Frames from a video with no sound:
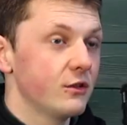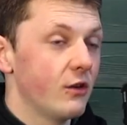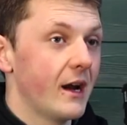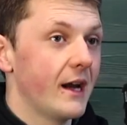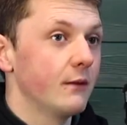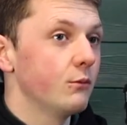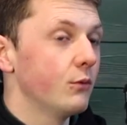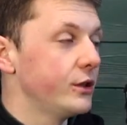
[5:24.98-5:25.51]

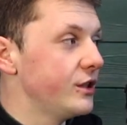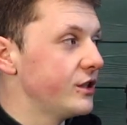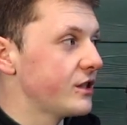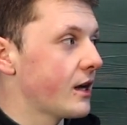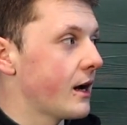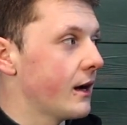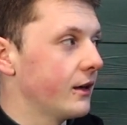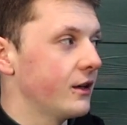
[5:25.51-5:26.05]
great when you
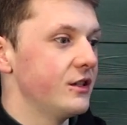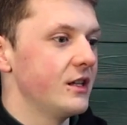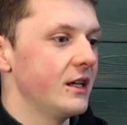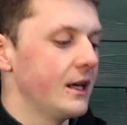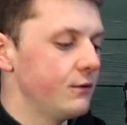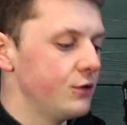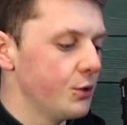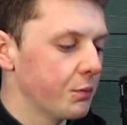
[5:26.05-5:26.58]
start because it
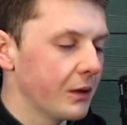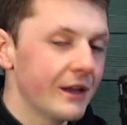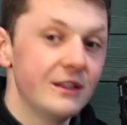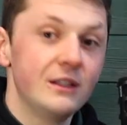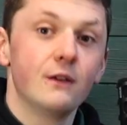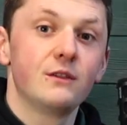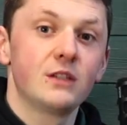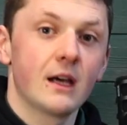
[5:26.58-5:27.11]
gives you
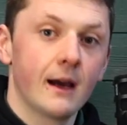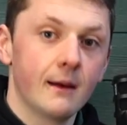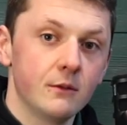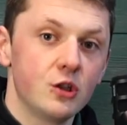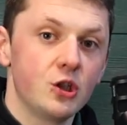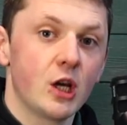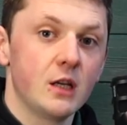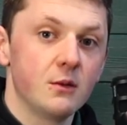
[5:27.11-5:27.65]
plenty of time to
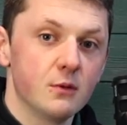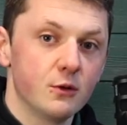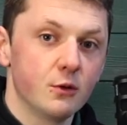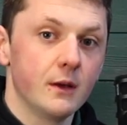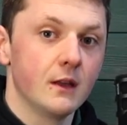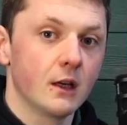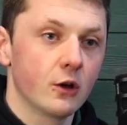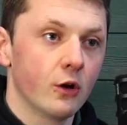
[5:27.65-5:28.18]
change
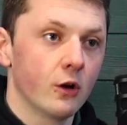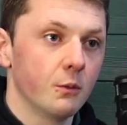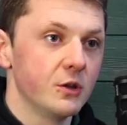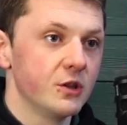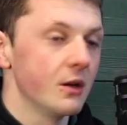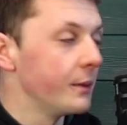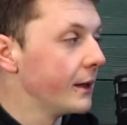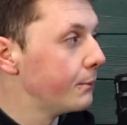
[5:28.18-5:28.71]
between the chord, which
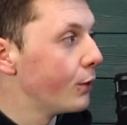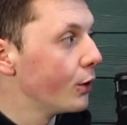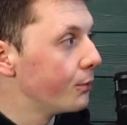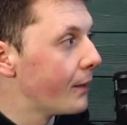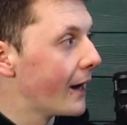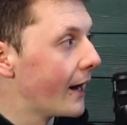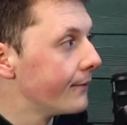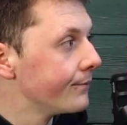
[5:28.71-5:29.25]
is a big
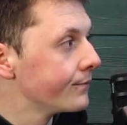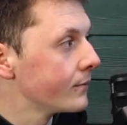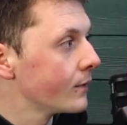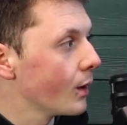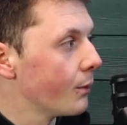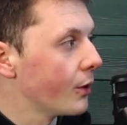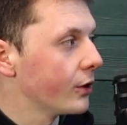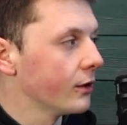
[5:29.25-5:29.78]
bugbear
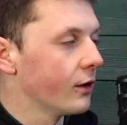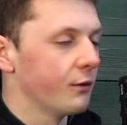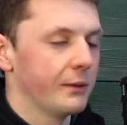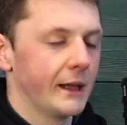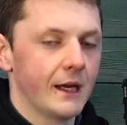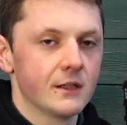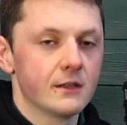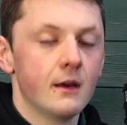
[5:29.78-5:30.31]
among a lot of
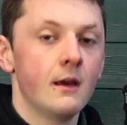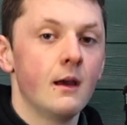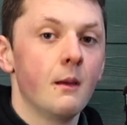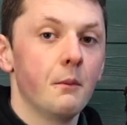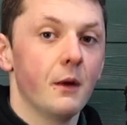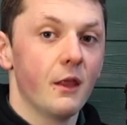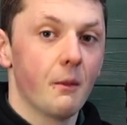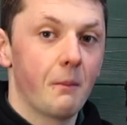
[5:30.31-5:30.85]
players.
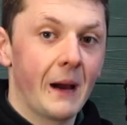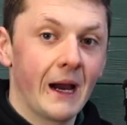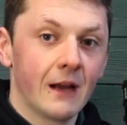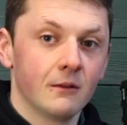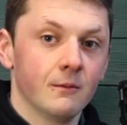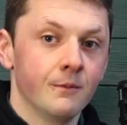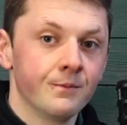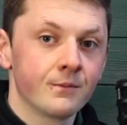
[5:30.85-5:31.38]
But the
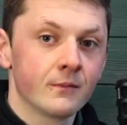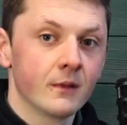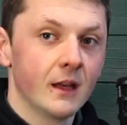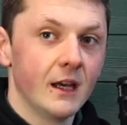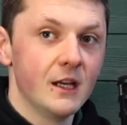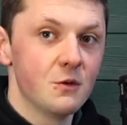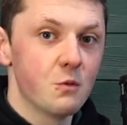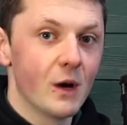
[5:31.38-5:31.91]
pattern
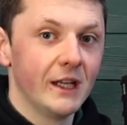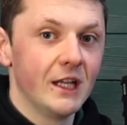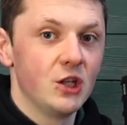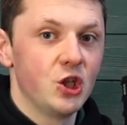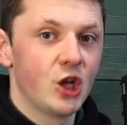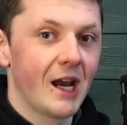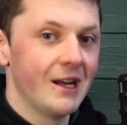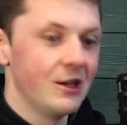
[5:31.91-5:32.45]
is when it
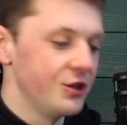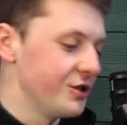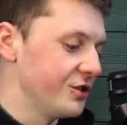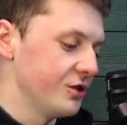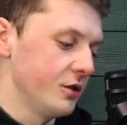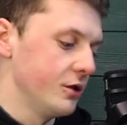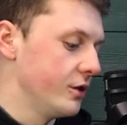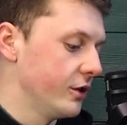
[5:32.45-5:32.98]
changes.
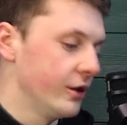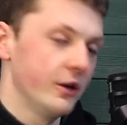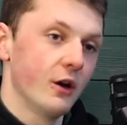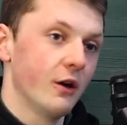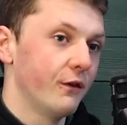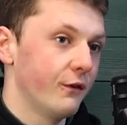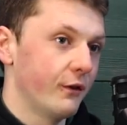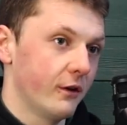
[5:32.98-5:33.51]
So you could
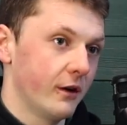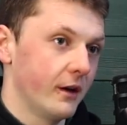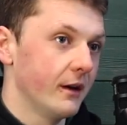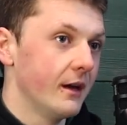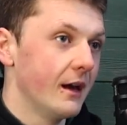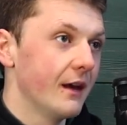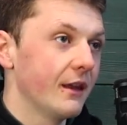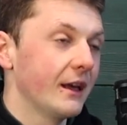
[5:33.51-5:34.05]
go for I
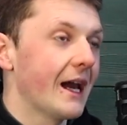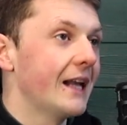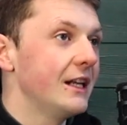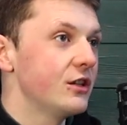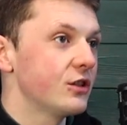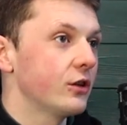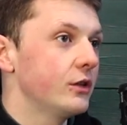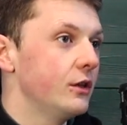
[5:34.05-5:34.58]
think any
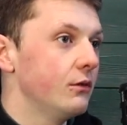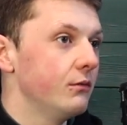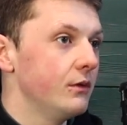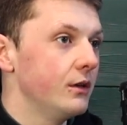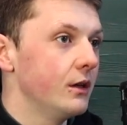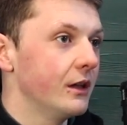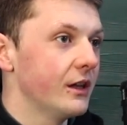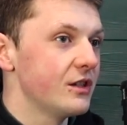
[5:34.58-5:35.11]
song you
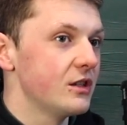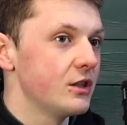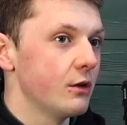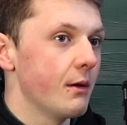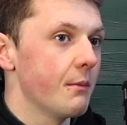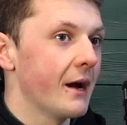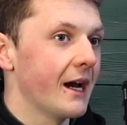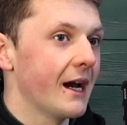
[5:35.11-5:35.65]
listen to,
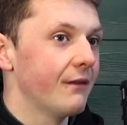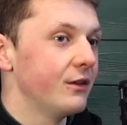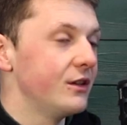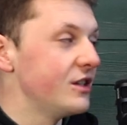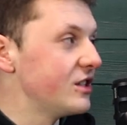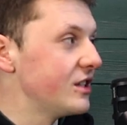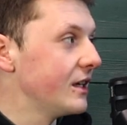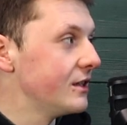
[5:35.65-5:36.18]
it might have a
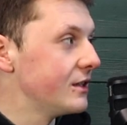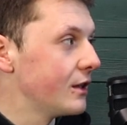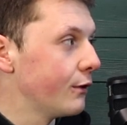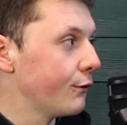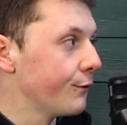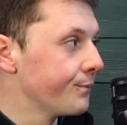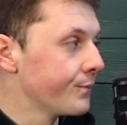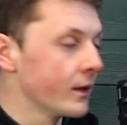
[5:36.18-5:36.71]

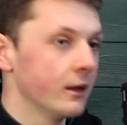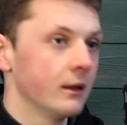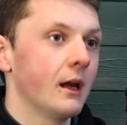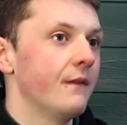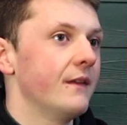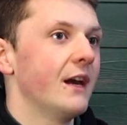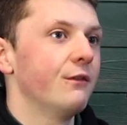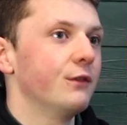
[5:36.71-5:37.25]
distinctive, like
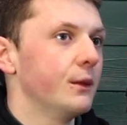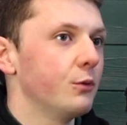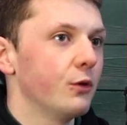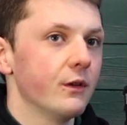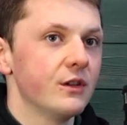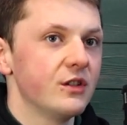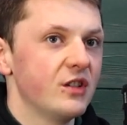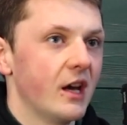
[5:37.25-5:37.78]
the Everly
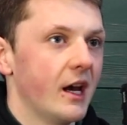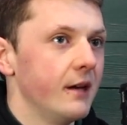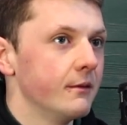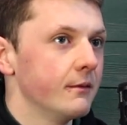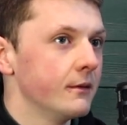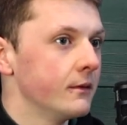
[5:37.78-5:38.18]
Brothers say.